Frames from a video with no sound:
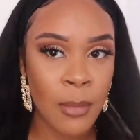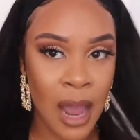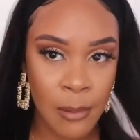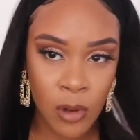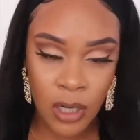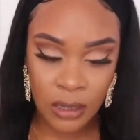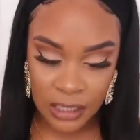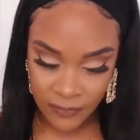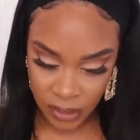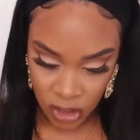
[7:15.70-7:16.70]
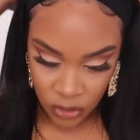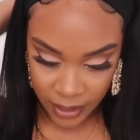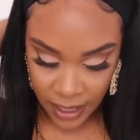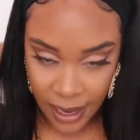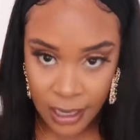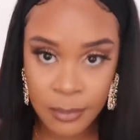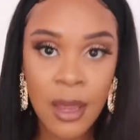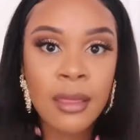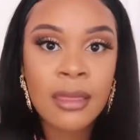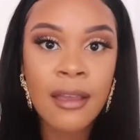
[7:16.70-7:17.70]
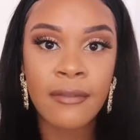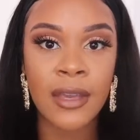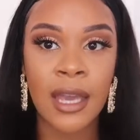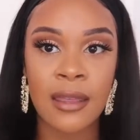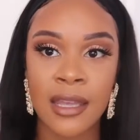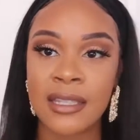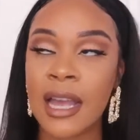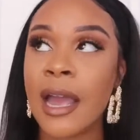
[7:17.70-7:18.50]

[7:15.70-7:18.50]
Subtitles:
but I'm gonna leave it straight. I am loving this.